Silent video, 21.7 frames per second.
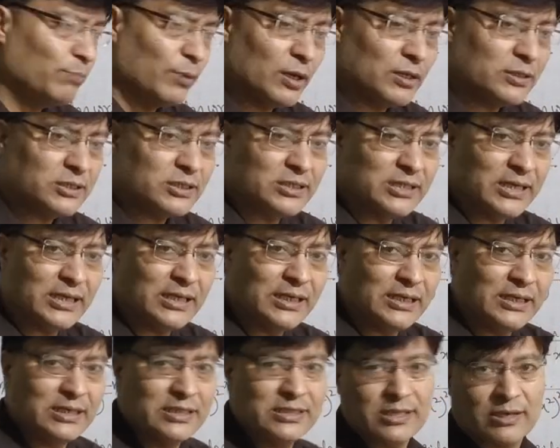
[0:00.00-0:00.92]
plus
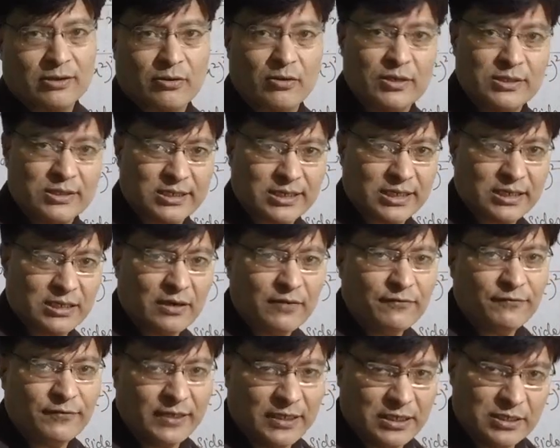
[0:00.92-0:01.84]
c is a constant
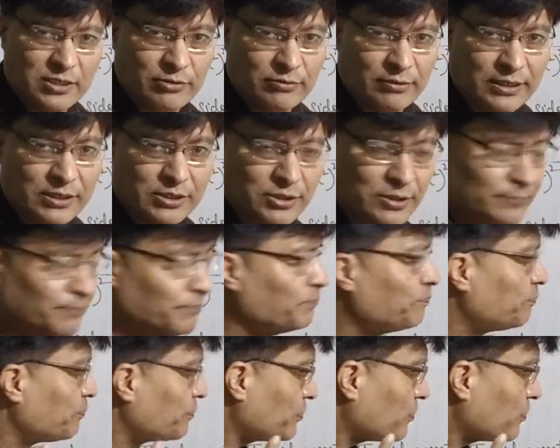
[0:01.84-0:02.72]
of integration.